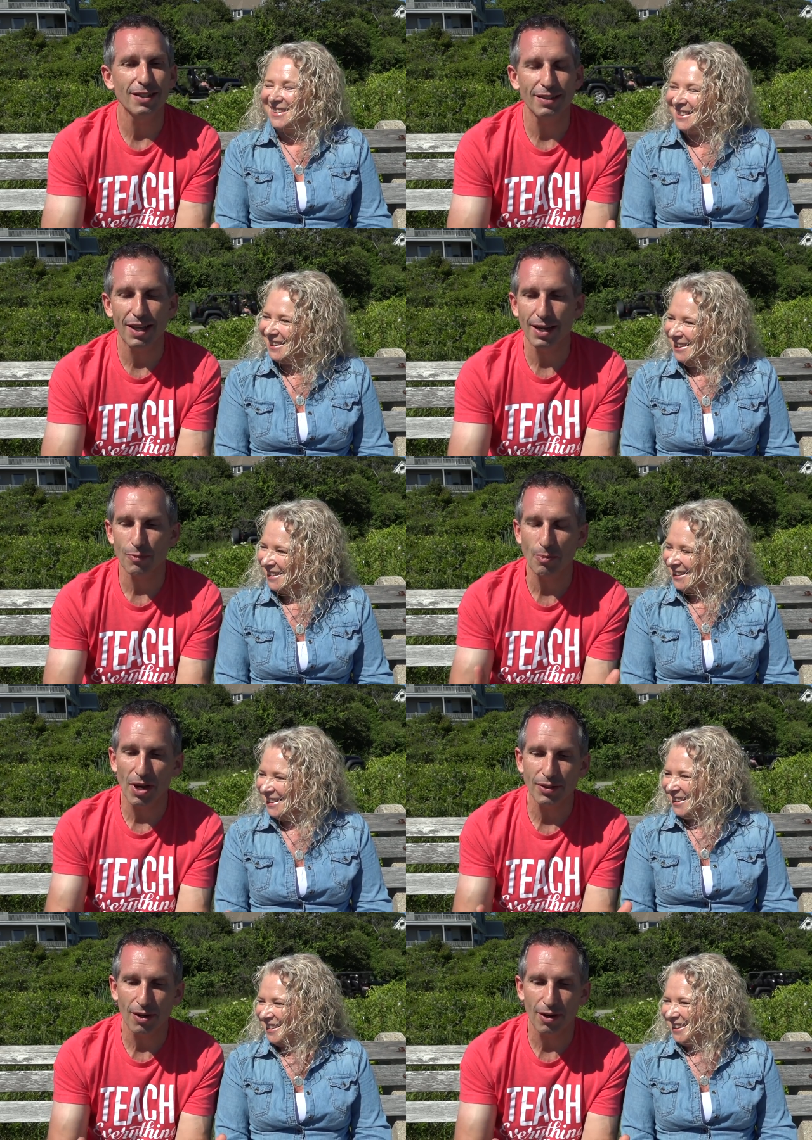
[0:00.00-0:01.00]
Speaker 1: the thing we
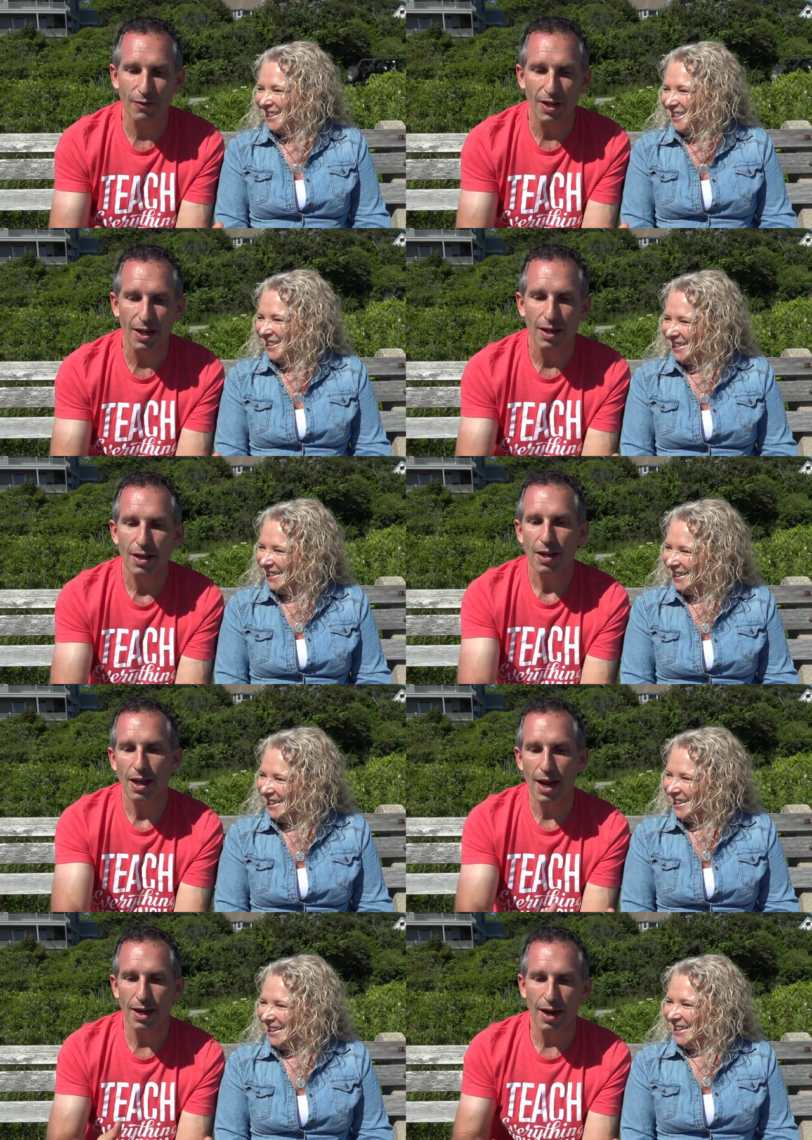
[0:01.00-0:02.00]
bought the RV,
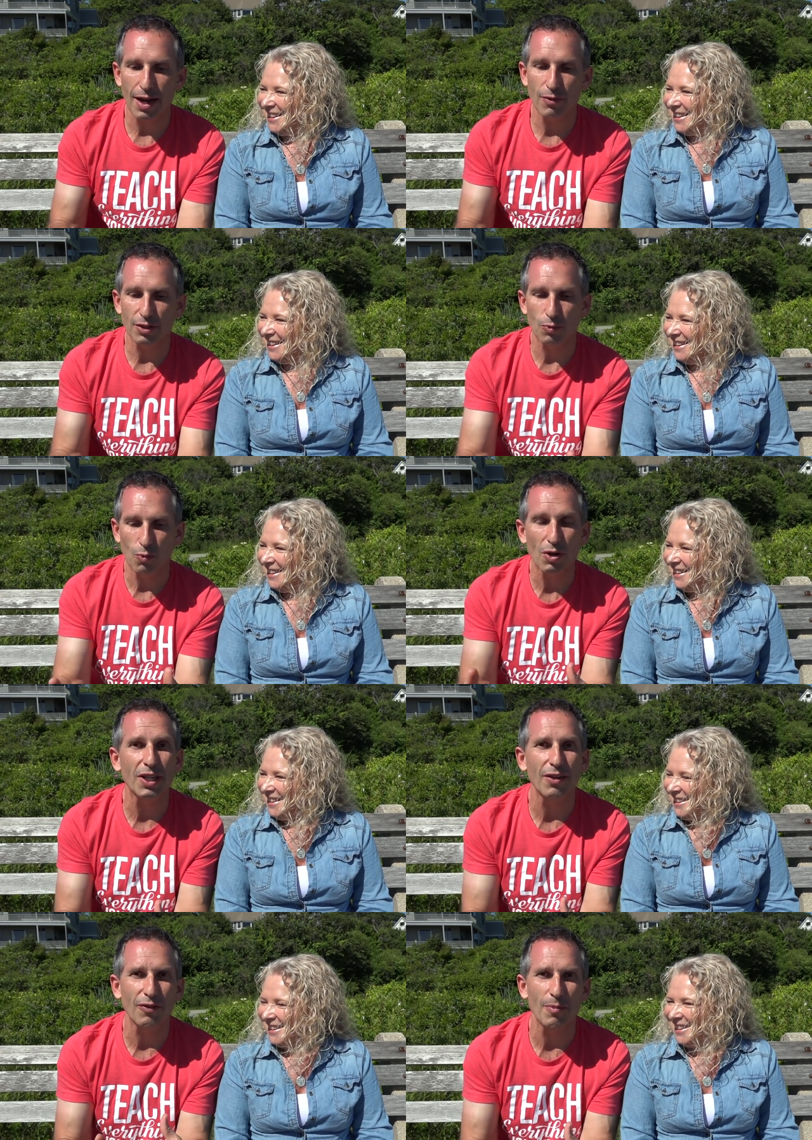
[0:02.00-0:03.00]
and I was
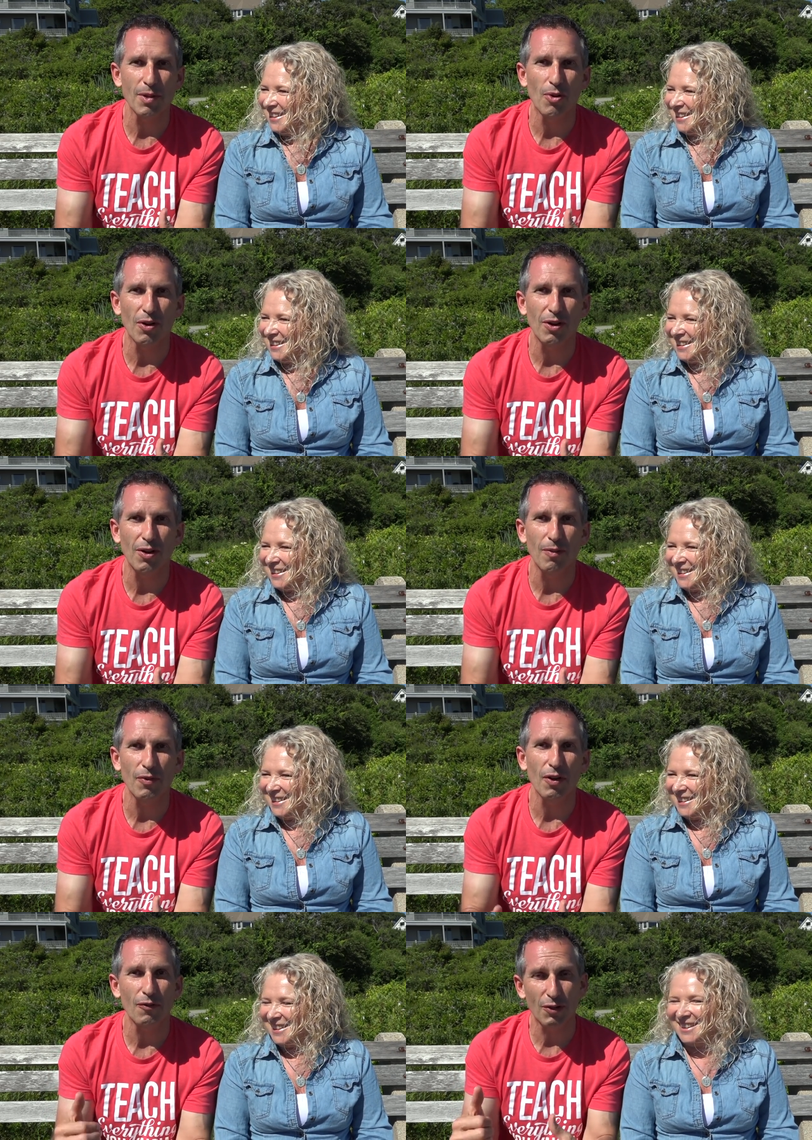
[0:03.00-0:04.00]
working from the
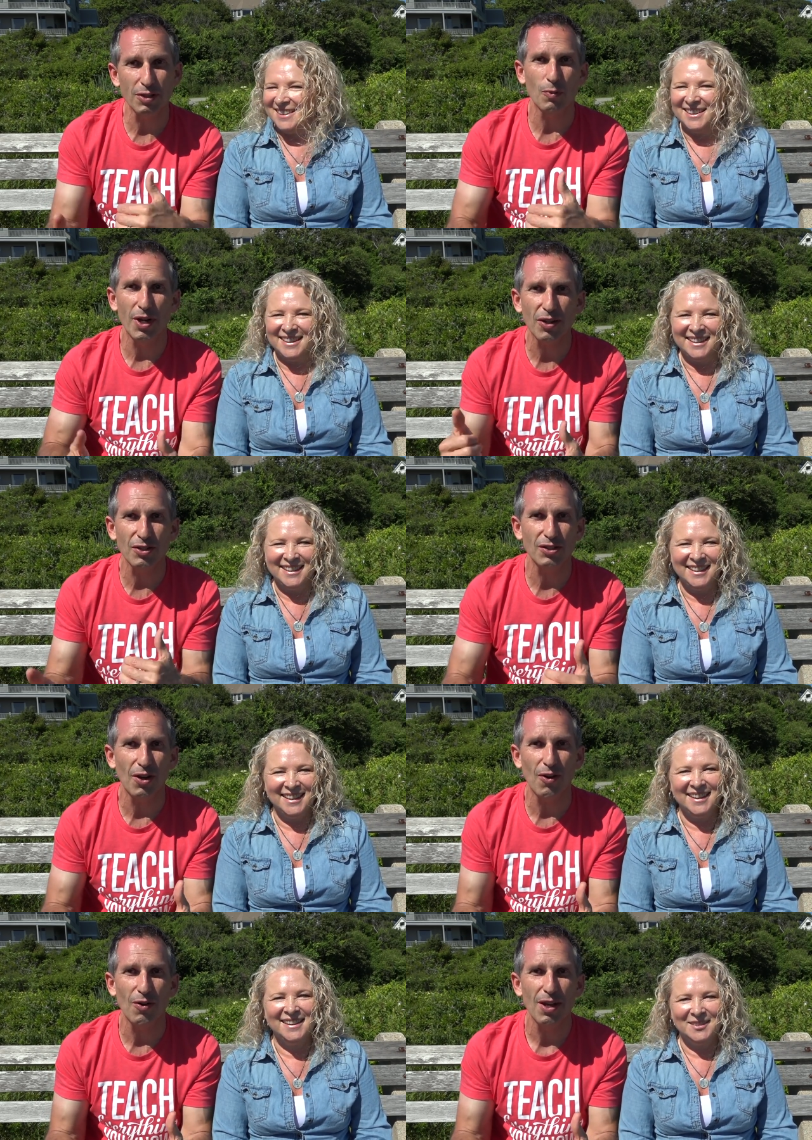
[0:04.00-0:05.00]
motorhome the first week or
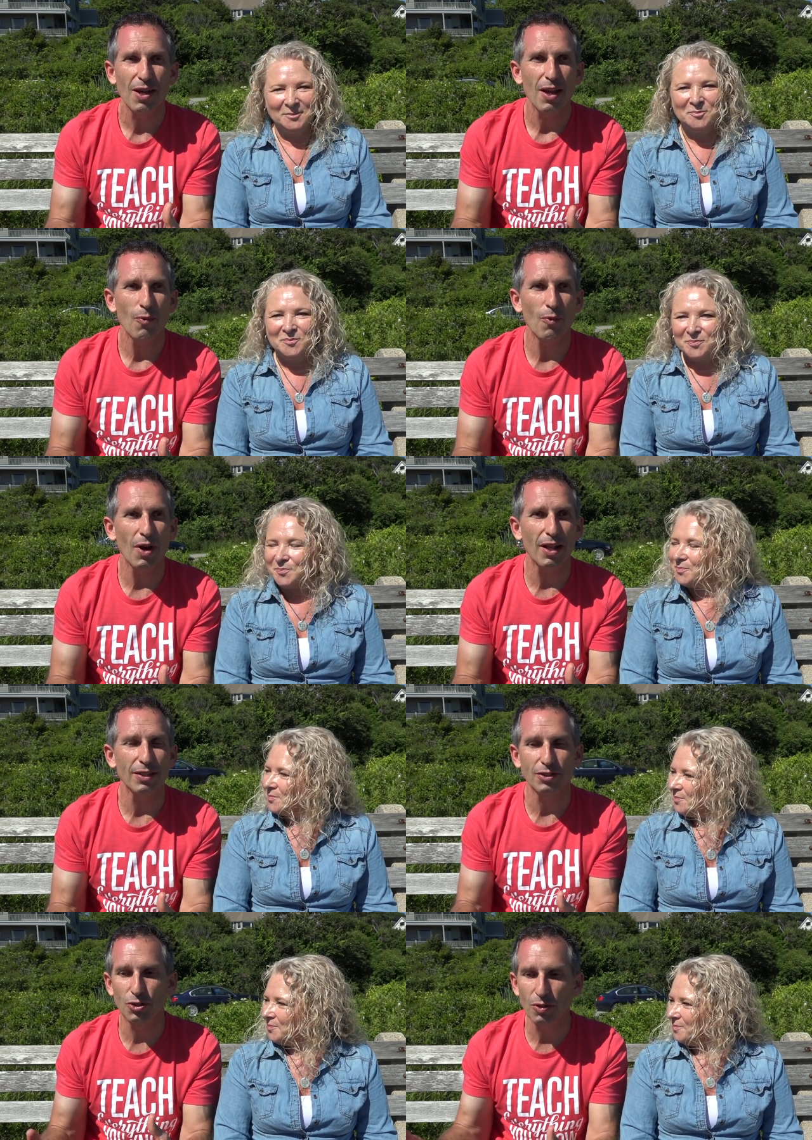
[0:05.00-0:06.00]
so,
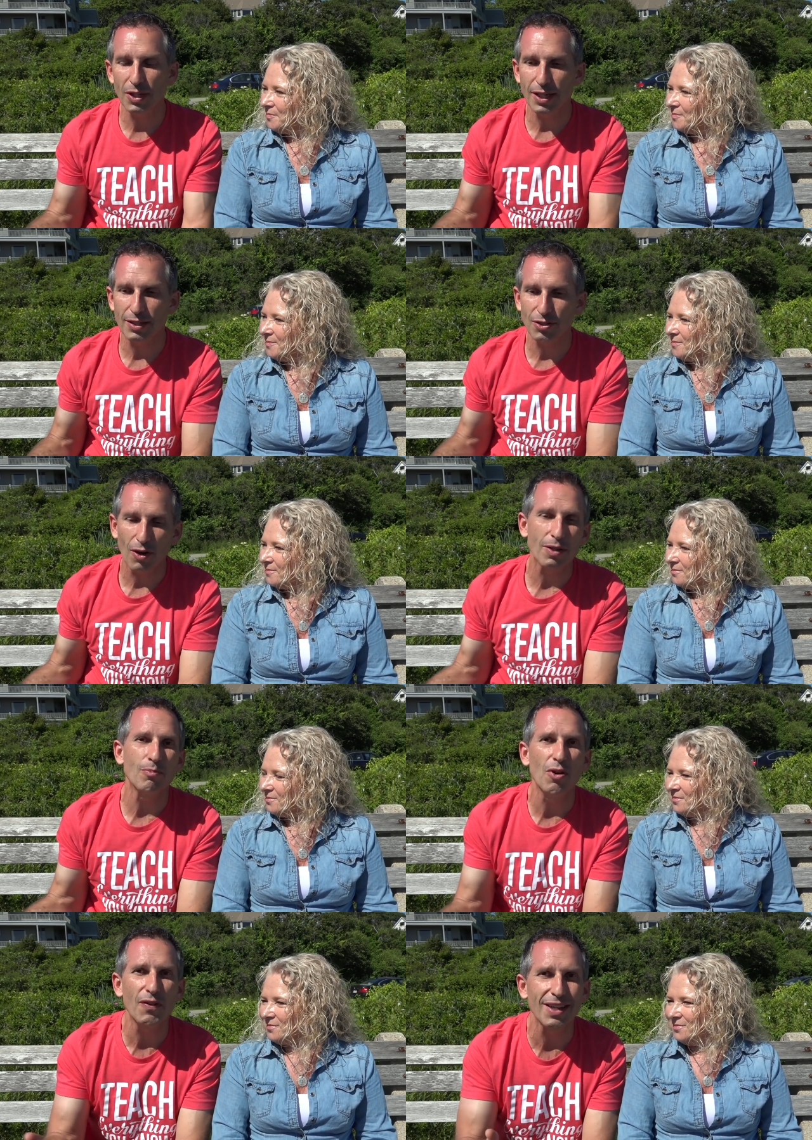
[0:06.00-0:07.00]
while Julie started
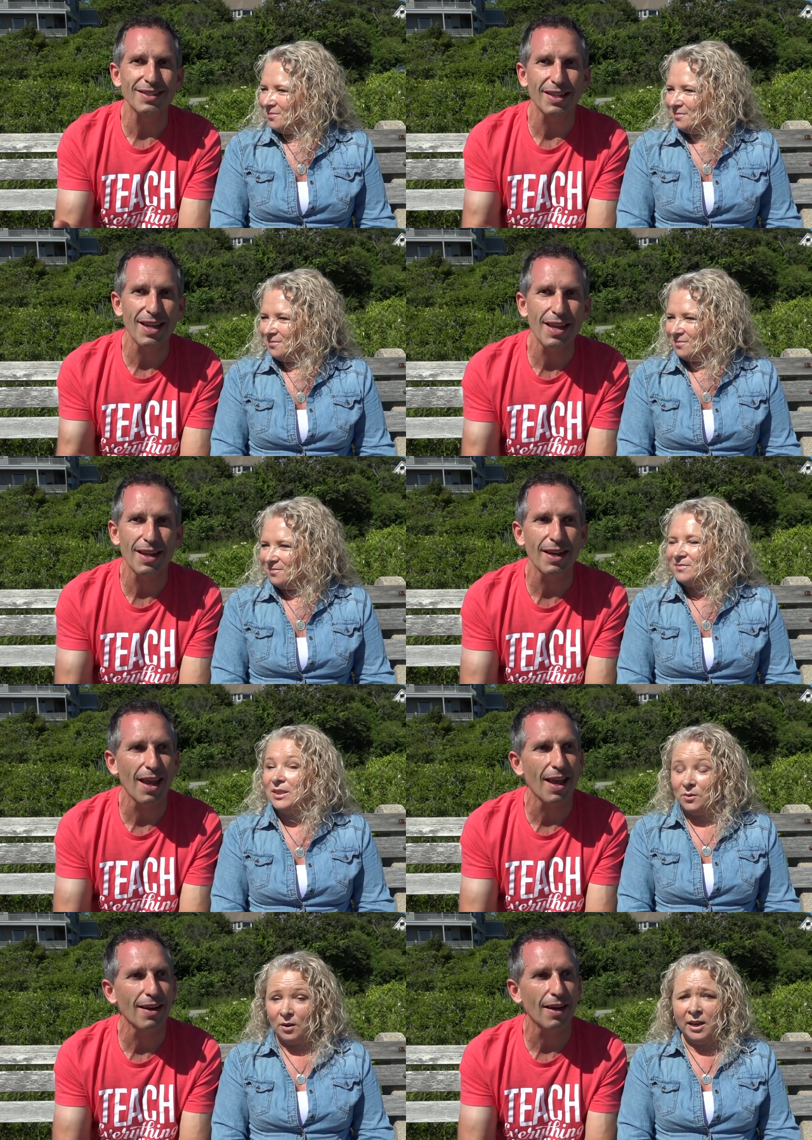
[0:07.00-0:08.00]
moving us in
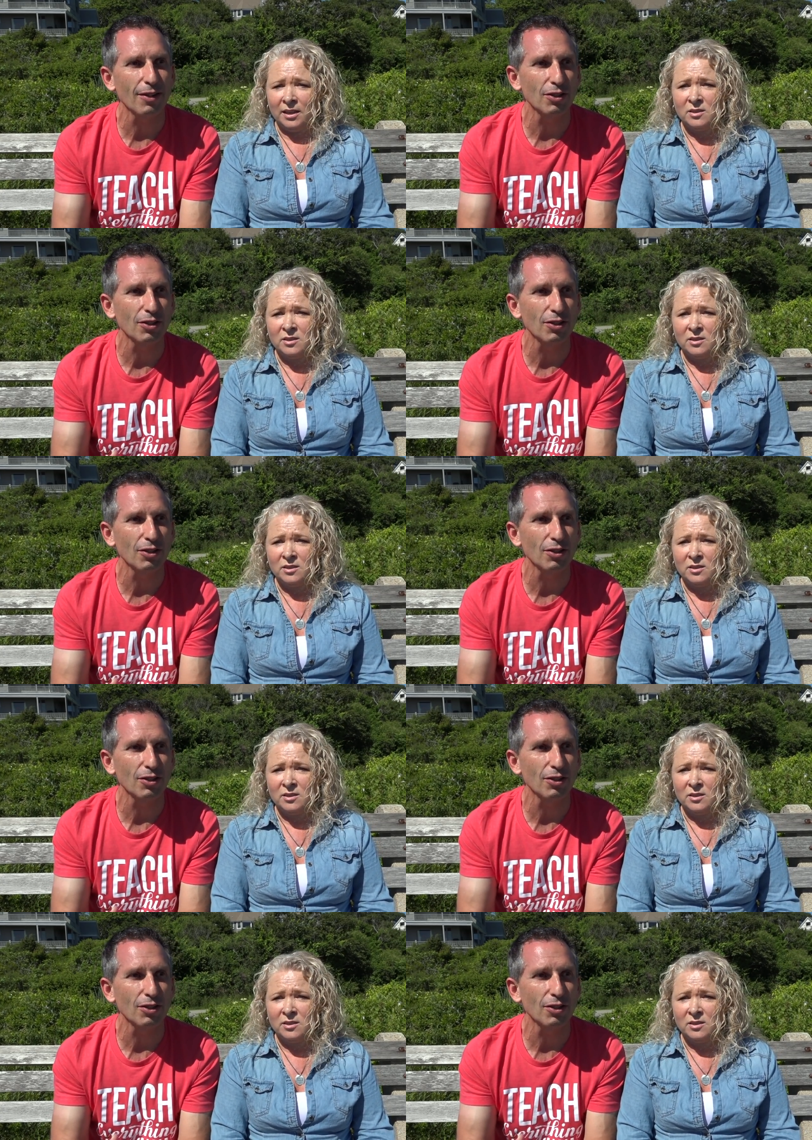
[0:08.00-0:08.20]
and right.